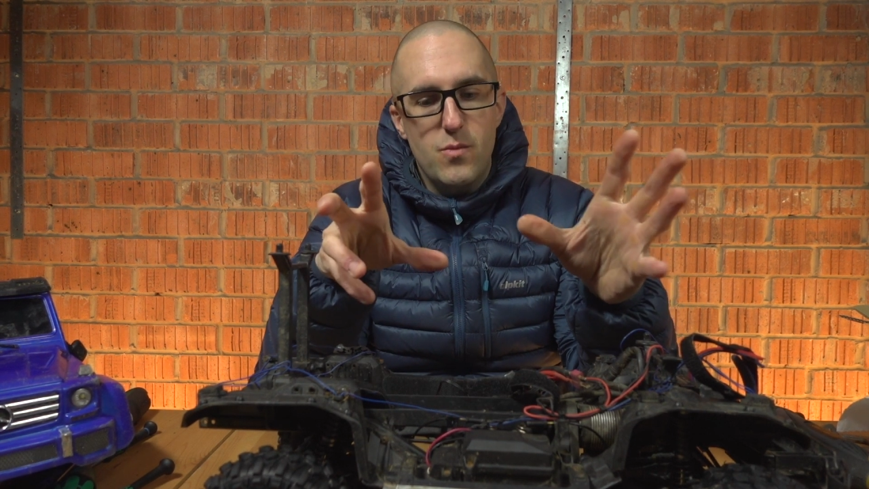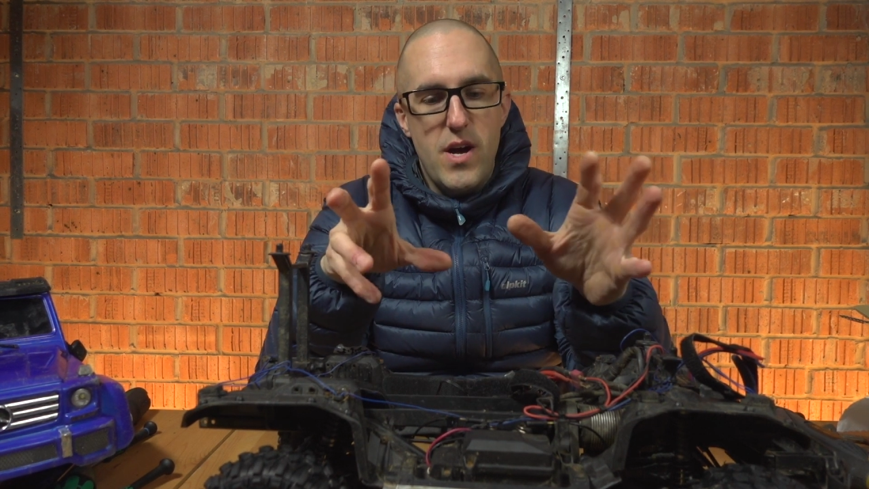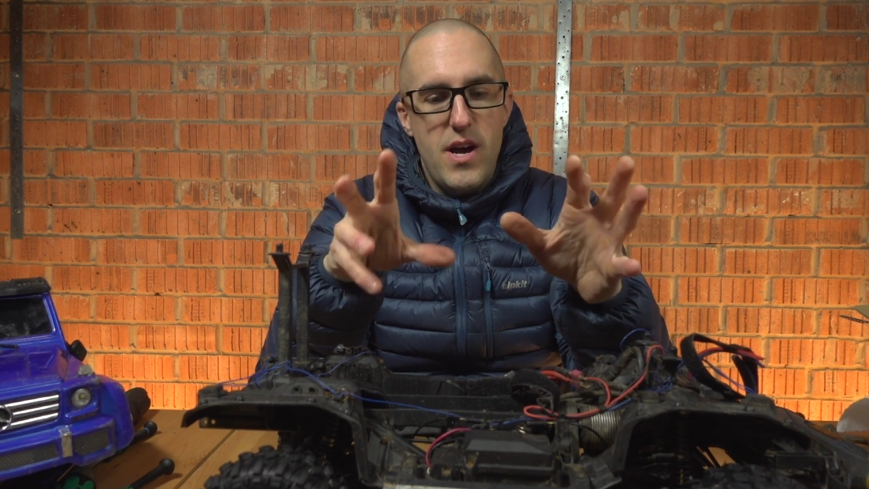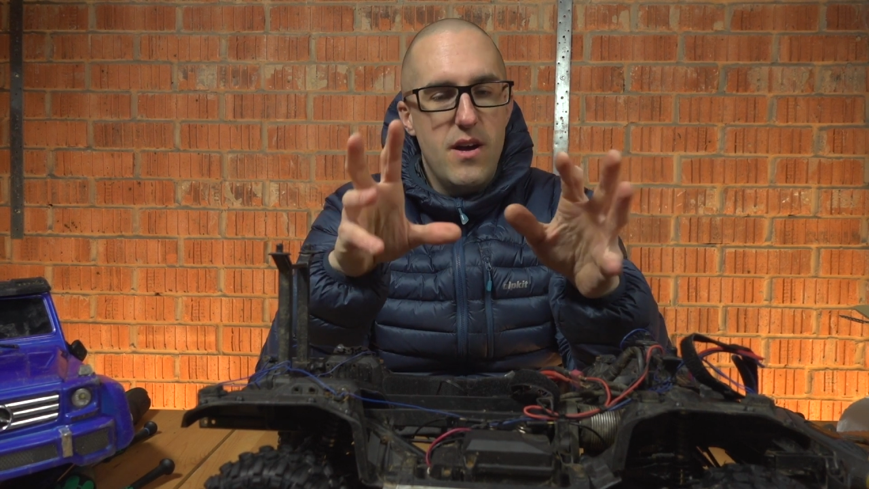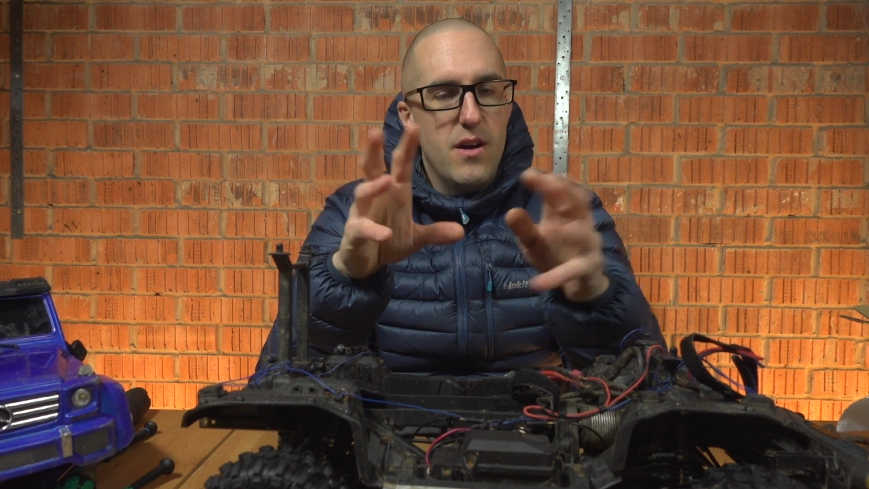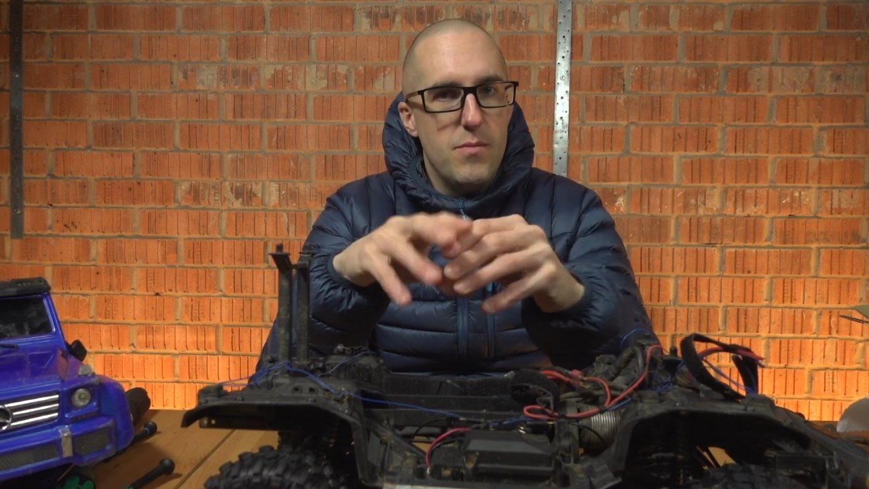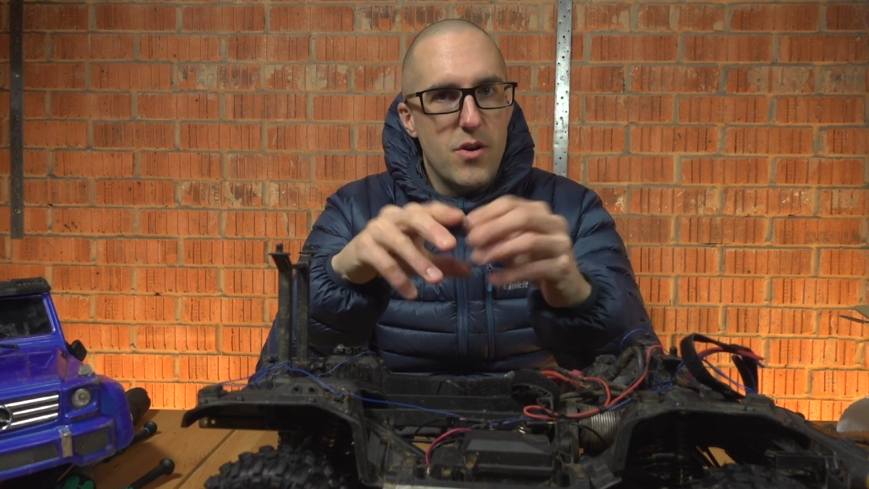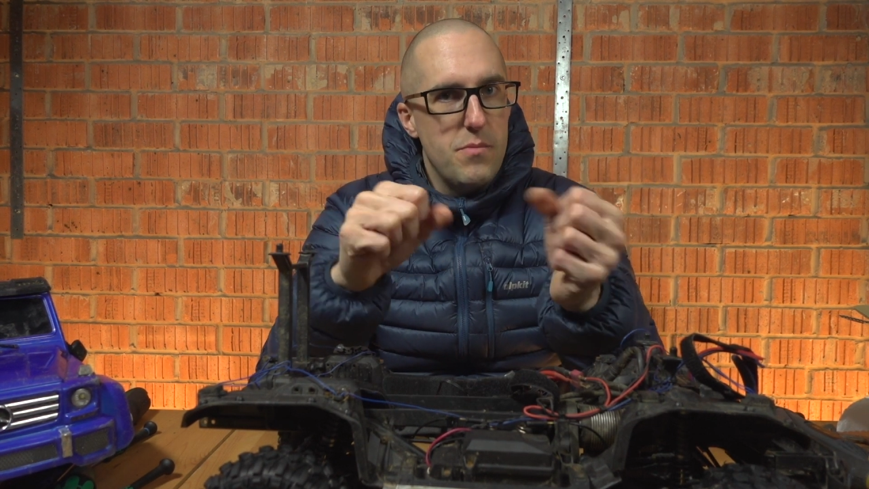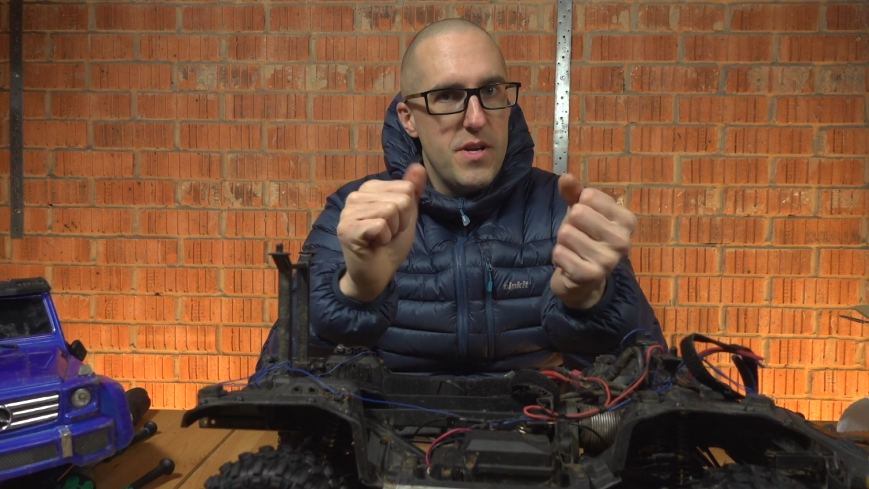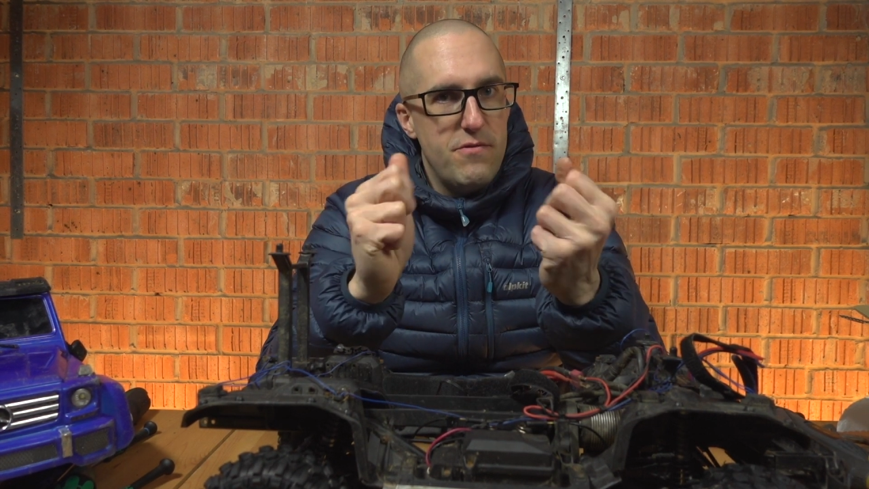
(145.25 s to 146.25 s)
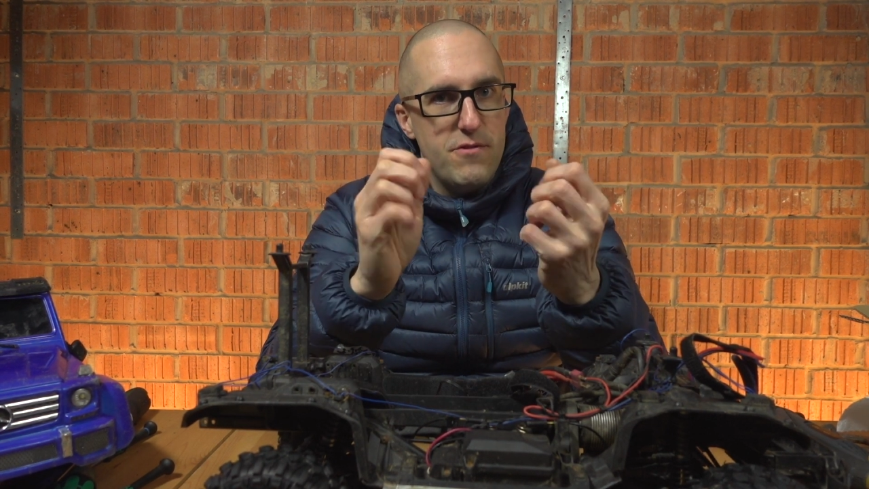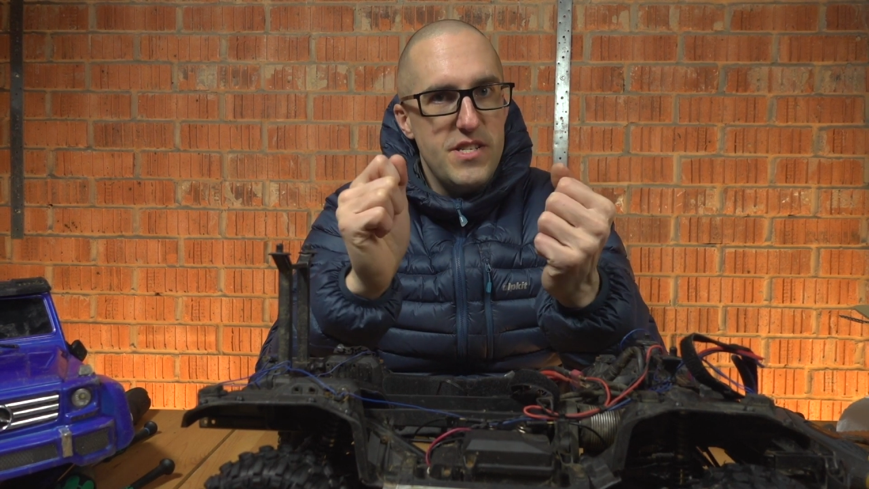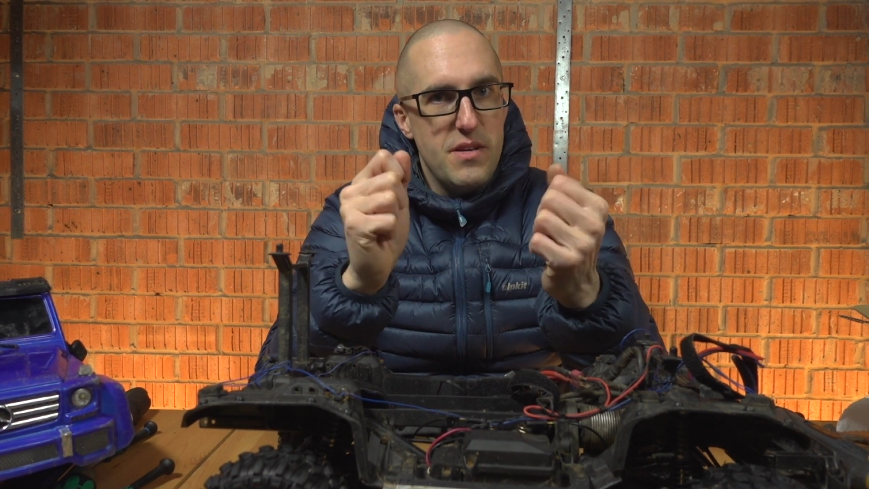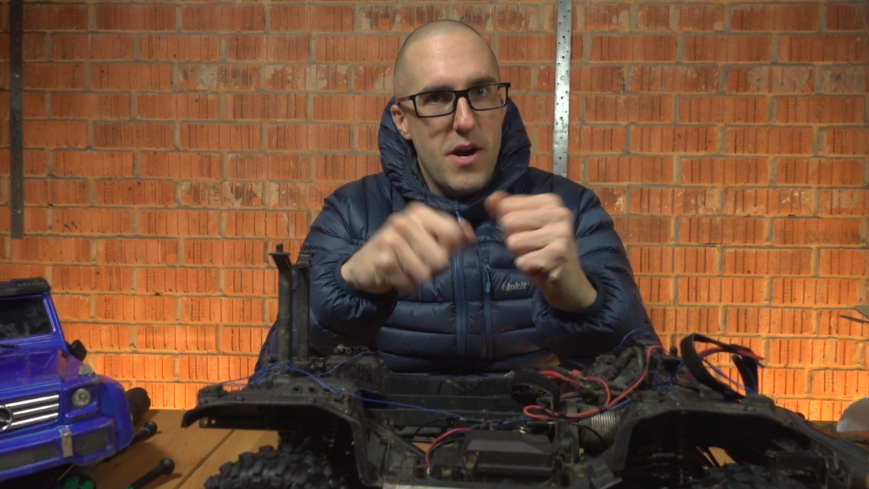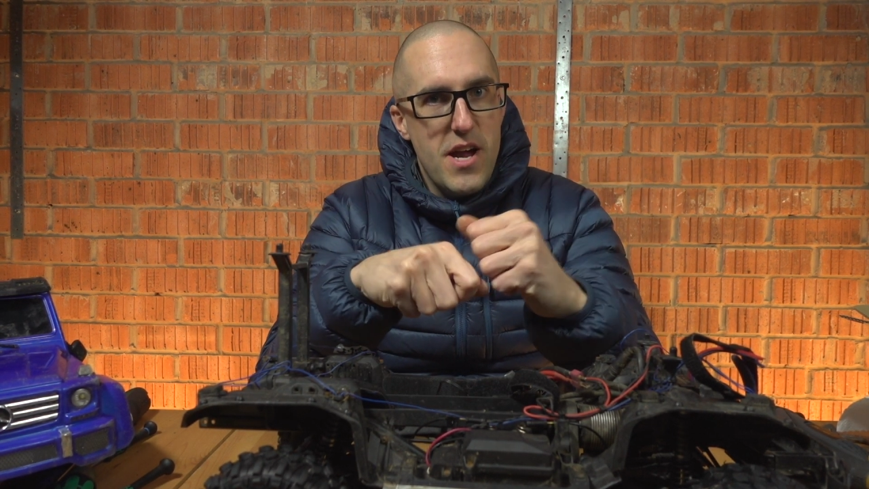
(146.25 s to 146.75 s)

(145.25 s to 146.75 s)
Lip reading: where I'm not going to be freezing my